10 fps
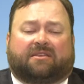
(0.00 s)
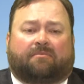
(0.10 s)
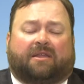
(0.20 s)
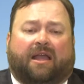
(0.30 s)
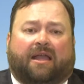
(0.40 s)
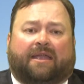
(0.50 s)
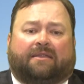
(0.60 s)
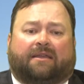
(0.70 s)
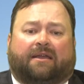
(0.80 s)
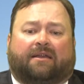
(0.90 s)
some
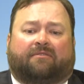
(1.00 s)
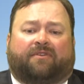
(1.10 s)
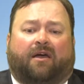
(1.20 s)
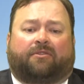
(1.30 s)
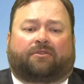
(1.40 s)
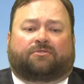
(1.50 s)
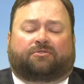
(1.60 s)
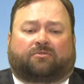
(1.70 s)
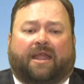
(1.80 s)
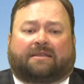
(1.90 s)
kind of other
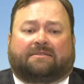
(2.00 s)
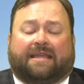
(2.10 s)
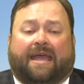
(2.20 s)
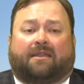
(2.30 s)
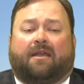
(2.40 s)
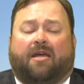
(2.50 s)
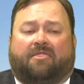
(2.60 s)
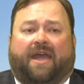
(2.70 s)
direct debt,